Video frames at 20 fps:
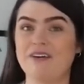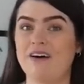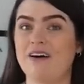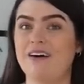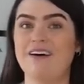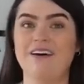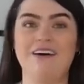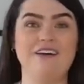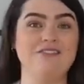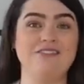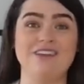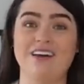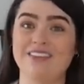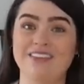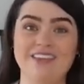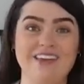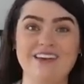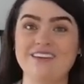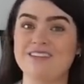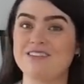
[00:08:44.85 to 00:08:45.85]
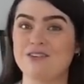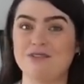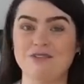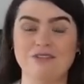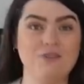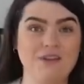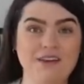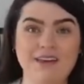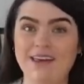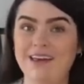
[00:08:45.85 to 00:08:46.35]
I've done this
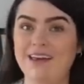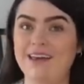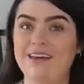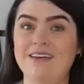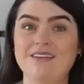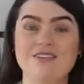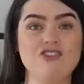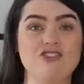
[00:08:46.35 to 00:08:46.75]
for years,